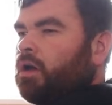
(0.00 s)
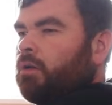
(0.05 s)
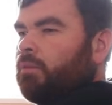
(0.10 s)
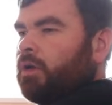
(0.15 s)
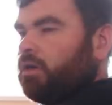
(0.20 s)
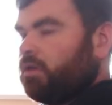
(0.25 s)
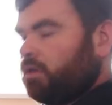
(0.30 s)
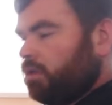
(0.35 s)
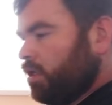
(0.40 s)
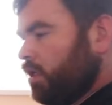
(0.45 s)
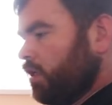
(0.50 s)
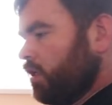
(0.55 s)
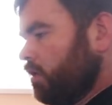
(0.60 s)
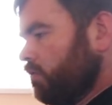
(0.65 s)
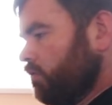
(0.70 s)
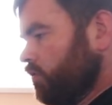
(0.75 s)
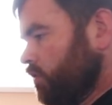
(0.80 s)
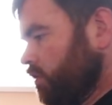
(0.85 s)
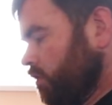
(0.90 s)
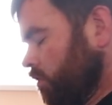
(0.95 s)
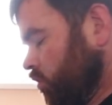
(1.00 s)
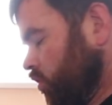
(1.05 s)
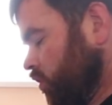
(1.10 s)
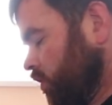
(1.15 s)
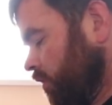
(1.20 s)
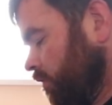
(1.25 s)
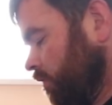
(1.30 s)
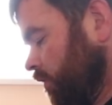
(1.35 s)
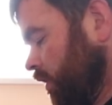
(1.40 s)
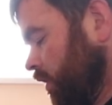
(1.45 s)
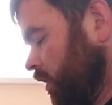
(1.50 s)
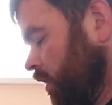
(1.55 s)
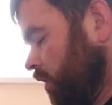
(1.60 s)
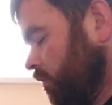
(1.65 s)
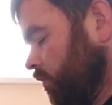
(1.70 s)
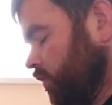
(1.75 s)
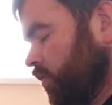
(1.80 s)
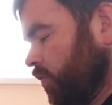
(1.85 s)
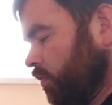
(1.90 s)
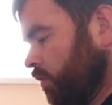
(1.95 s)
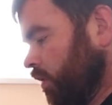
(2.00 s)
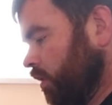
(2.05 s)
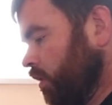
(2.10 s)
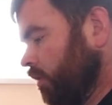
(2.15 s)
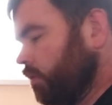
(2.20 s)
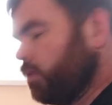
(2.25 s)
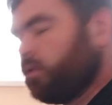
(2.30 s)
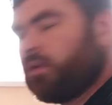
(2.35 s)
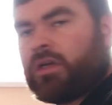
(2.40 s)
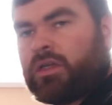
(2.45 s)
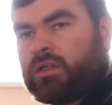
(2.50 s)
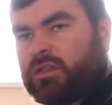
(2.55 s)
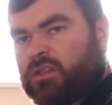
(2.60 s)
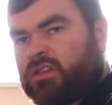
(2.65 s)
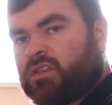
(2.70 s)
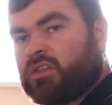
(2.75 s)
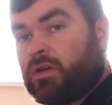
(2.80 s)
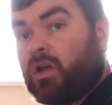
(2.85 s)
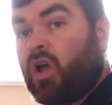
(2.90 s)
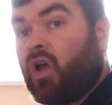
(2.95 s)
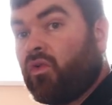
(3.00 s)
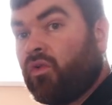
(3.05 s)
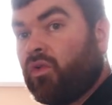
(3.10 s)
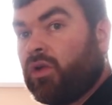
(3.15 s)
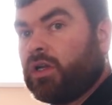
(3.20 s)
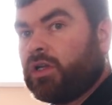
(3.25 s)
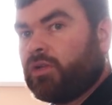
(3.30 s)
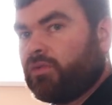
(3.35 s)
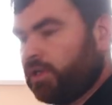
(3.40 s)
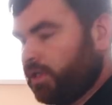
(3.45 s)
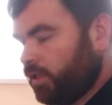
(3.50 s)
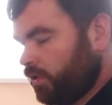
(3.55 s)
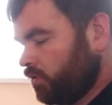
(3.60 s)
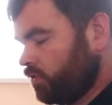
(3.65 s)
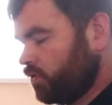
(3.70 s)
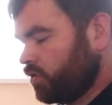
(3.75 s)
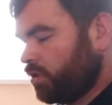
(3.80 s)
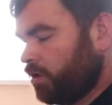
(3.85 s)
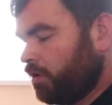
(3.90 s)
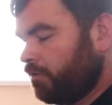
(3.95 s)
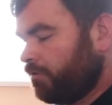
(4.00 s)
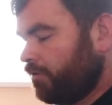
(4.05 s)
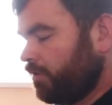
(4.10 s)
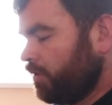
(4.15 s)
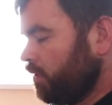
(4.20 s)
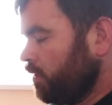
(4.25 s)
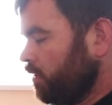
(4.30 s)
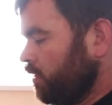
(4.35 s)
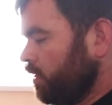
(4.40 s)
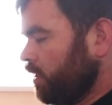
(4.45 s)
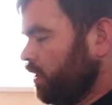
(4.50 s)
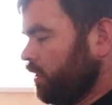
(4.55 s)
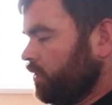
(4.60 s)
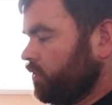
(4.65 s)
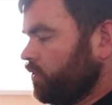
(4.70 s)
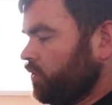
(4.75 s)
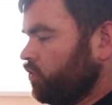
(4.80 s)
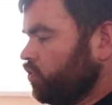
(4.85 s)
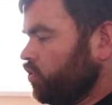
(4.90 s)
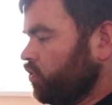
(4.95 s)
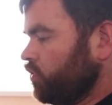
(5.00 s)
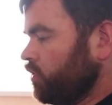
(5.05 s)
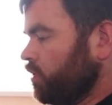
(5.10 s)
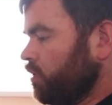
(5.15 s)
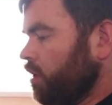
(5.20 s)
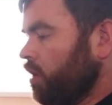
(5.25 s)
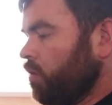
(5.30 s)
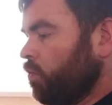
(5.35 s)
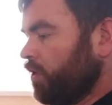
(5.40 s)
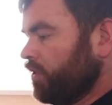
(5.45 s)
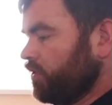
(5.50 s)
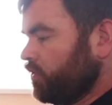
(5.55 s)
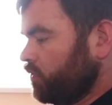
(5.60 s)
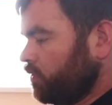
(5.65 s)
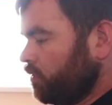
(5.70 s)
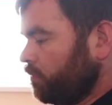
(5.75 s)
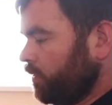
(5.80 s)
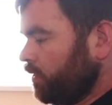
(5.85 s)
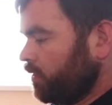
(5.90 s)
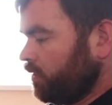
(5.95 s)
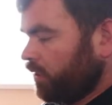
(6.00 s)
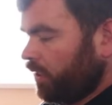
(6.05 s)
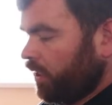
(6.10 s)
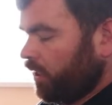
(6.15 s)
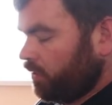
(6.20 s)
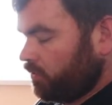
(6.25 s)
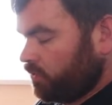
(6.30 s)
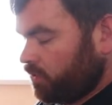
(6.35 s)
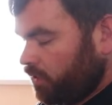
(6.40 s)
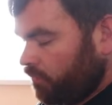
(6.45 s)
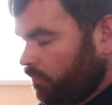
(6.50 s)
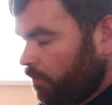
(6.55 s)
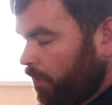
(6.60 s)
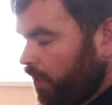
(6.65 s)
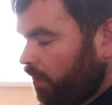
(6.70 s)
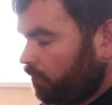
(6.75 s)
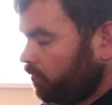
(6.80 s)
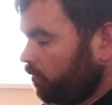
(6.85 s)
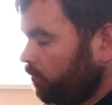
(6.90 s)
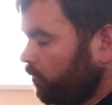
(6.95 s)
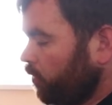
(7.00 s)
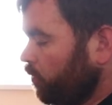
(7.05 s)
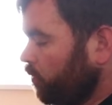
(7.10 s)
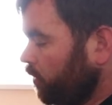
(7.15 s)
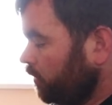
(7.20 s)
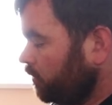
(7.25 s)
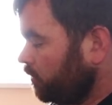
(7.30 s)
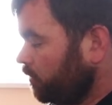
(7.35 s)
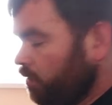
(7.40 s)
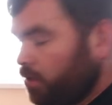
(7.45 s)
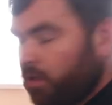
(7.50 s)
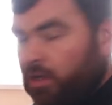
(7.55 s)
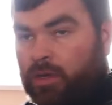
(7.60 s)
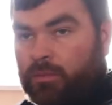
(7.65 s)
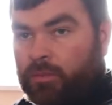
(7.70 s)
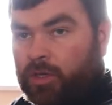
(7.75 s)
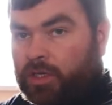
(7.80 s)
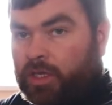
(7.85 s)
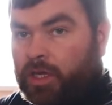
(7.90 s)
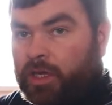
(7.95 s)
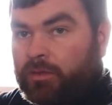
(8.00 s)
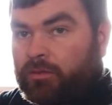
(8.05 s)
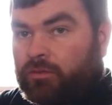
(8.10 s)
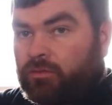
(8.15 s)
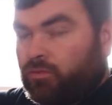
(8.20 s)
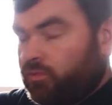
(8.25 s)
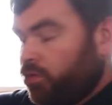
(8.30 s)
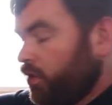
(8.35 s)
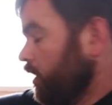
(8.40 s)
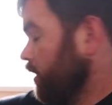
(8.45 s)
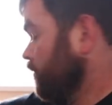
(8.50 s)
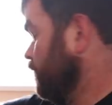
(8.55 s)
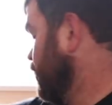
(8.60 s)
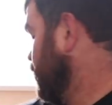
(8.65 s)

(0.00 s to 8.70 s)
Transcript: about a year or so, just over a year or so ago, and really, really good stuff. And this is just a, a Again, it's against another Paramo one. But yeah, really,